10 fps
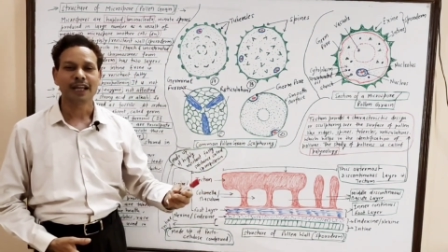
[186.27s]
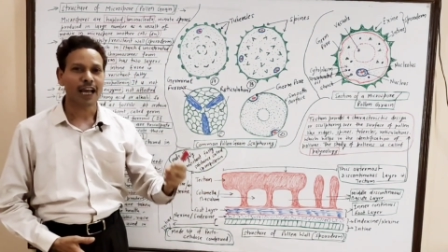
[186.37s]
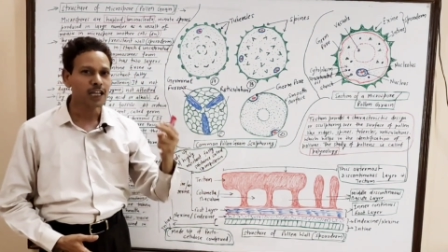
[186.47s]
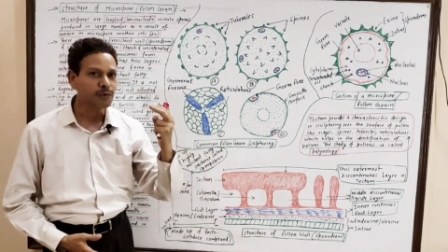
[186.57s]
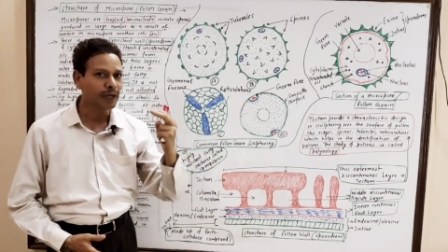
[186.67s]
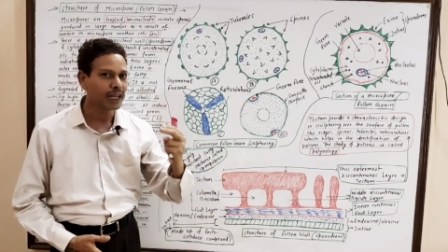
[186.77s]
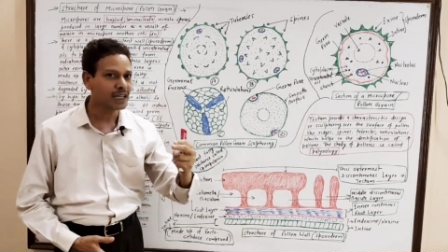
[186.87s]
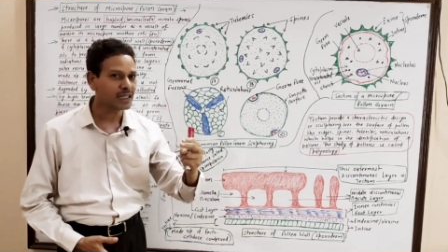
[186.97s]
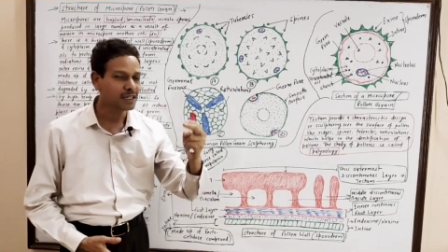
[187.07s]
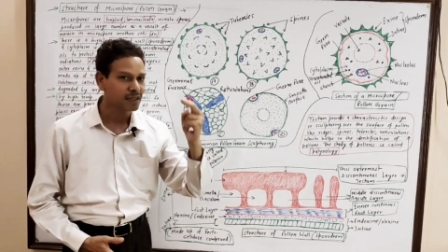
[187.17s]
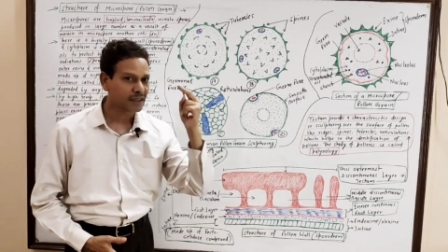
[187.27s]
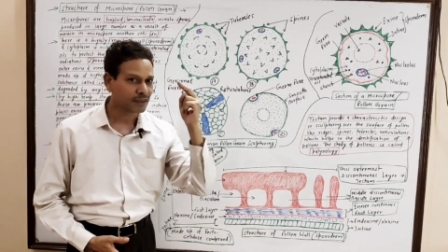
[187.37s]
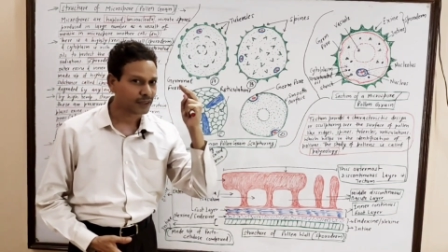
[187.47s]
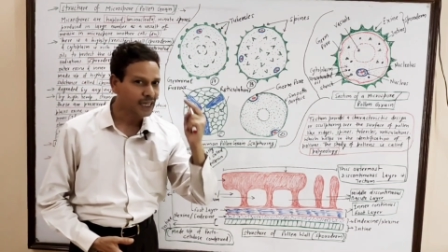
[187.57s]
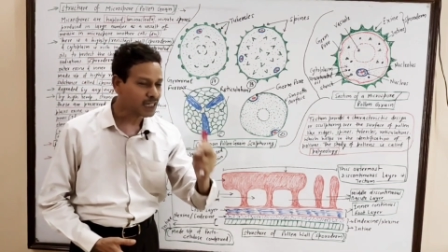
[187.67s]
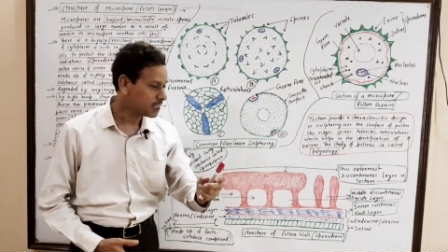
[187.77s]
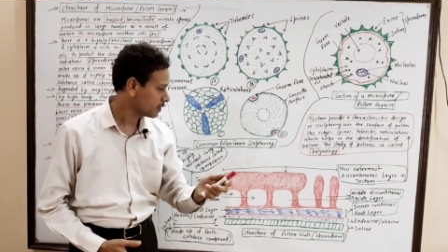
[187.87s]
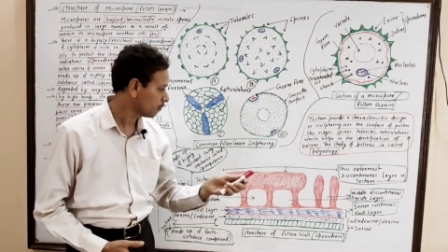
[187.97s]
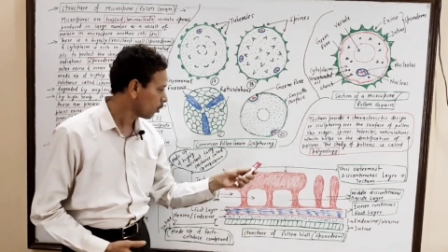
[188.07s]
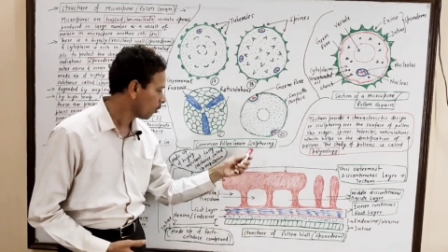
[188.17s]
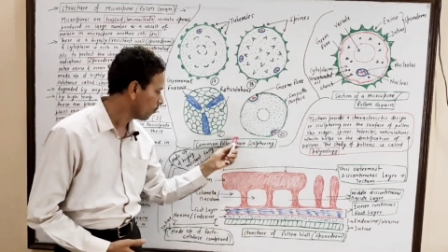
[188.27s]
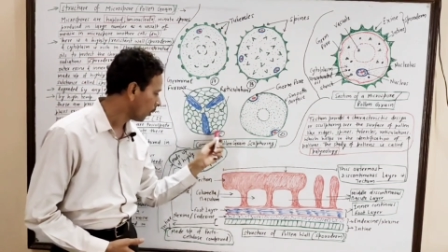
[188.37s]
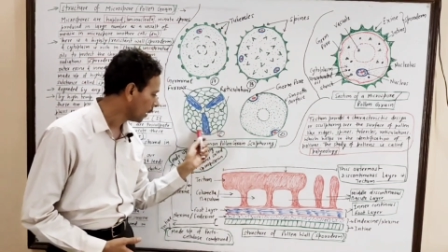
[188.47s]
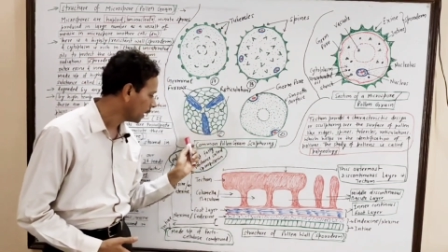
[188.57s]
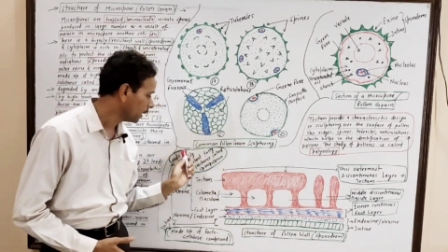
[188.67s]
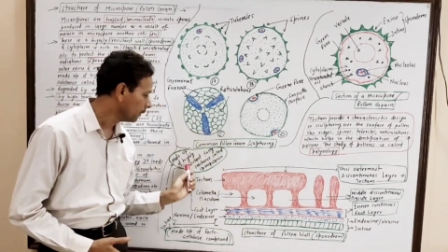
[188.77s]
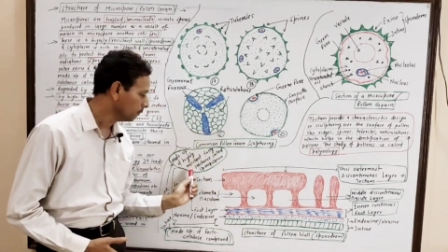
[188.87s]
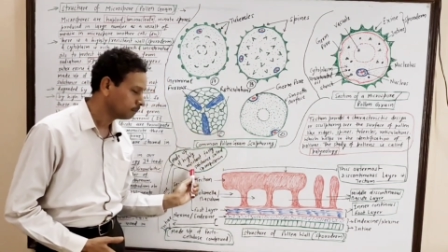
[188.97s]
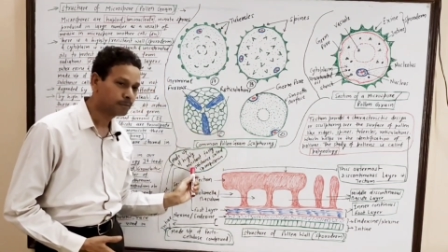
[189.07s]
As well as this sporopollenin,